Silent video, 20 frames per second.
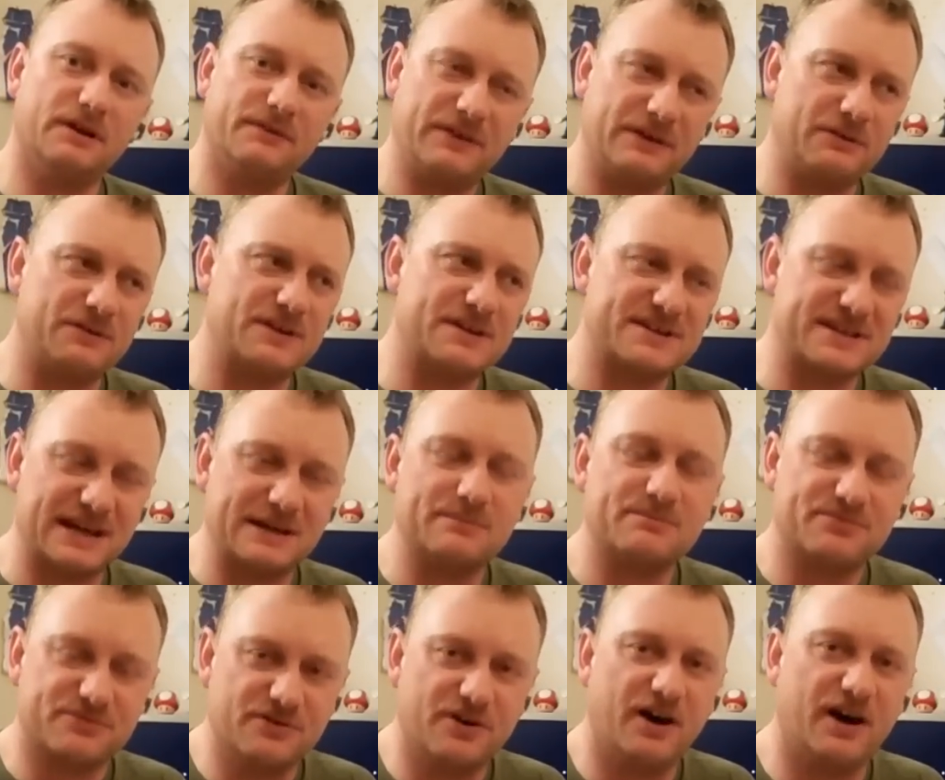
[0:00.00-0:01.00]
If they're at the
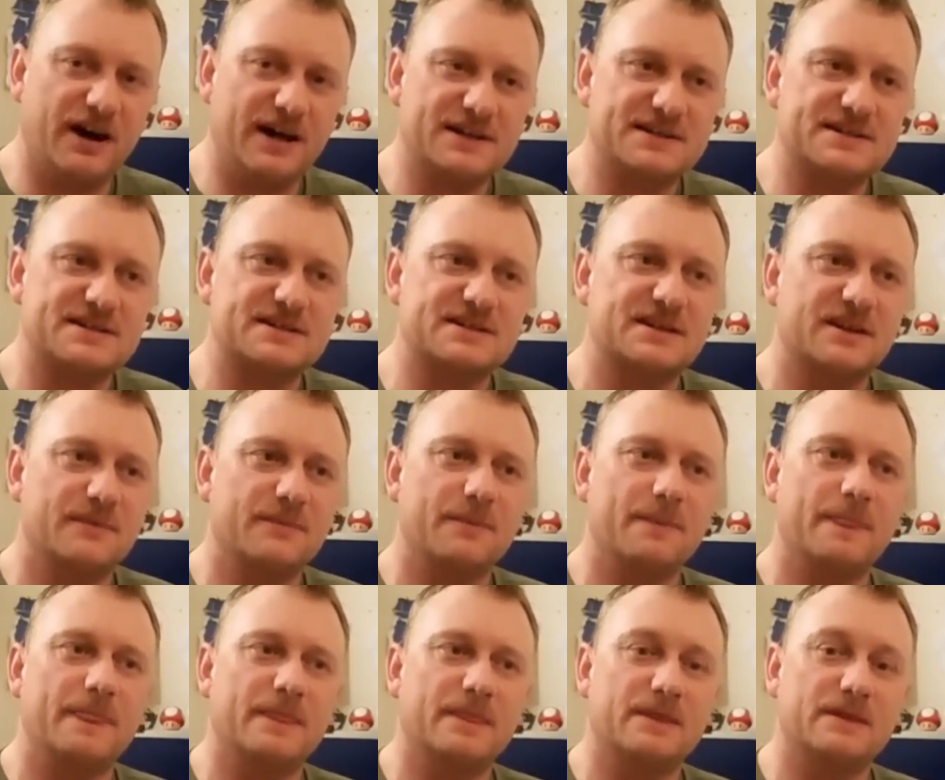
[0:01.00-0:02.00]
same price,
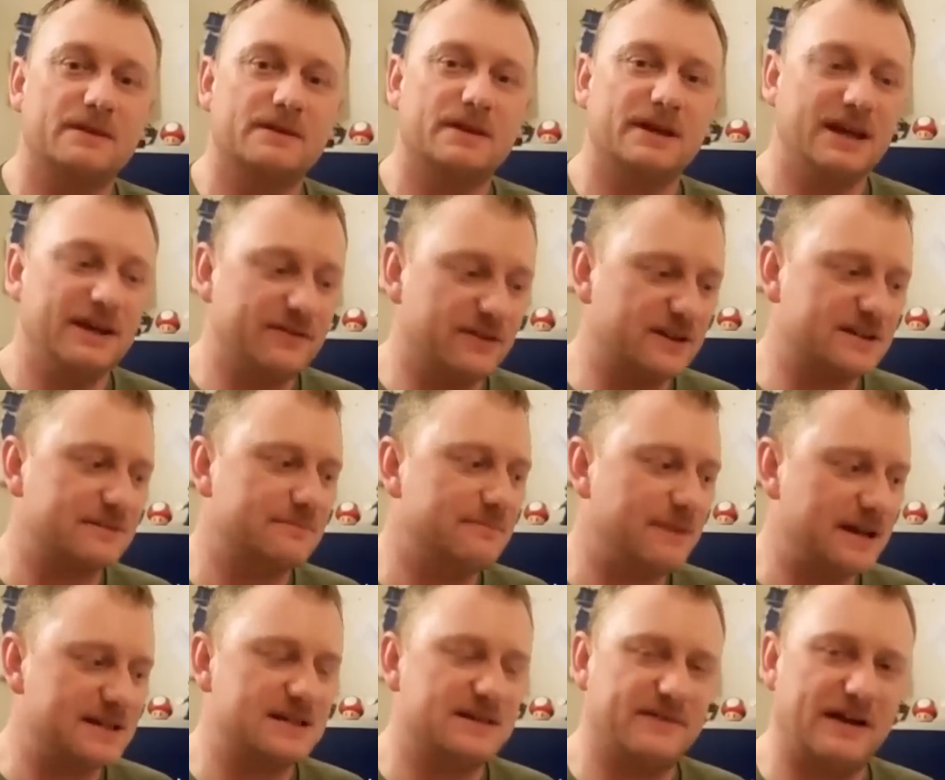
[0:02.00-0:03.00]
even as
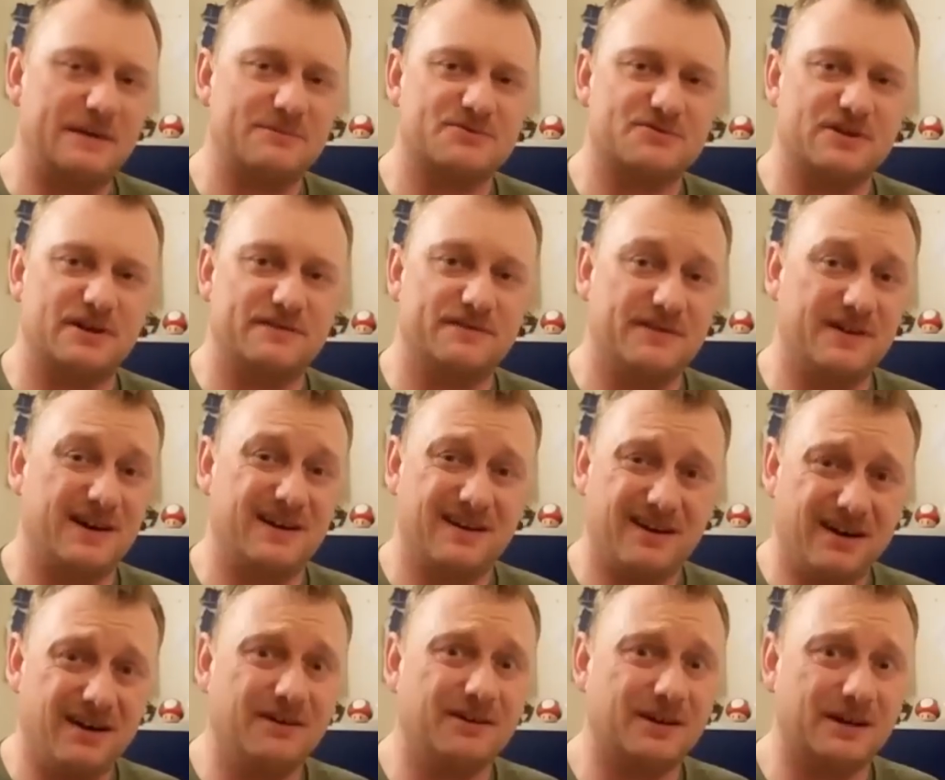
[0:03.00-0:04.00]
a massive Amstrad
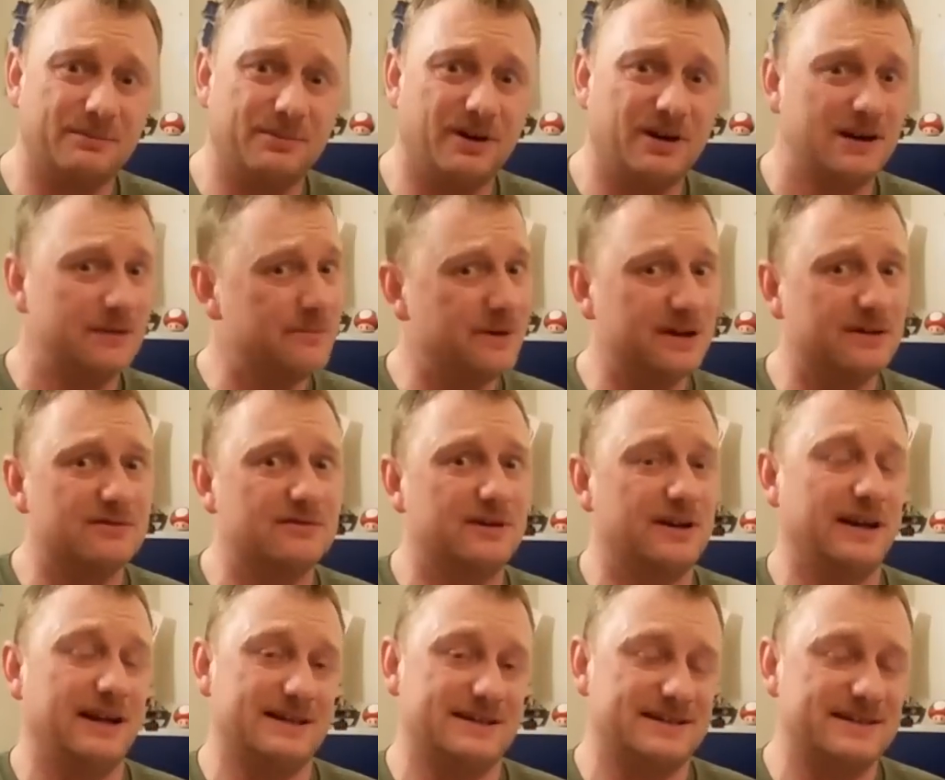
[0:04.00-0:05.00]
fan, I'm going to buy an Amiga
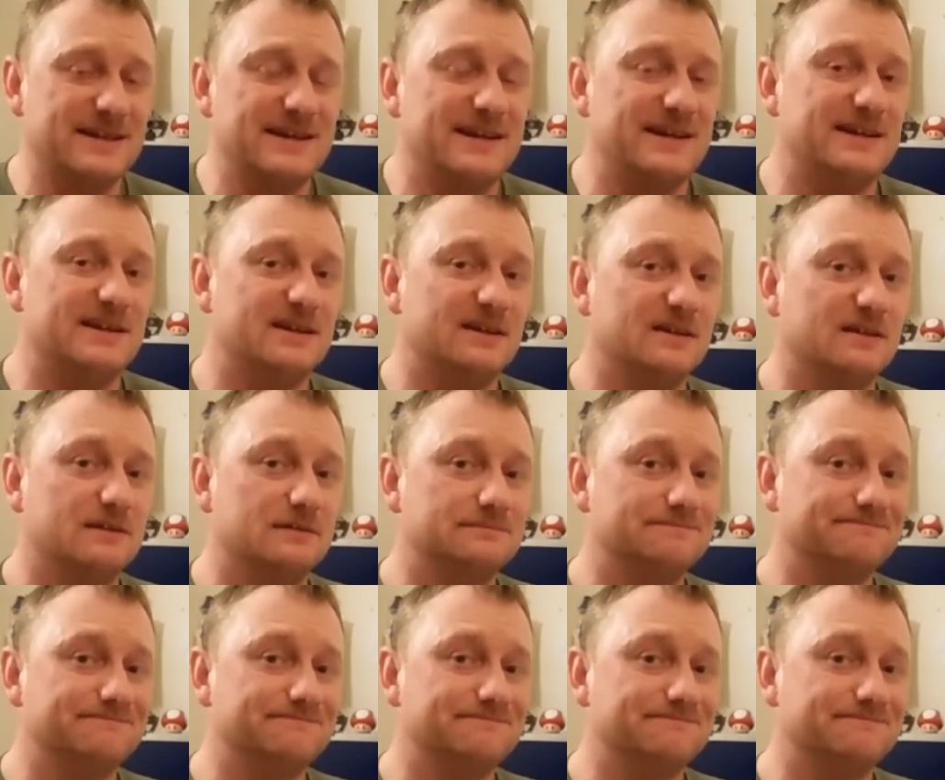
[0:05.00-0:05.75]
on an ST.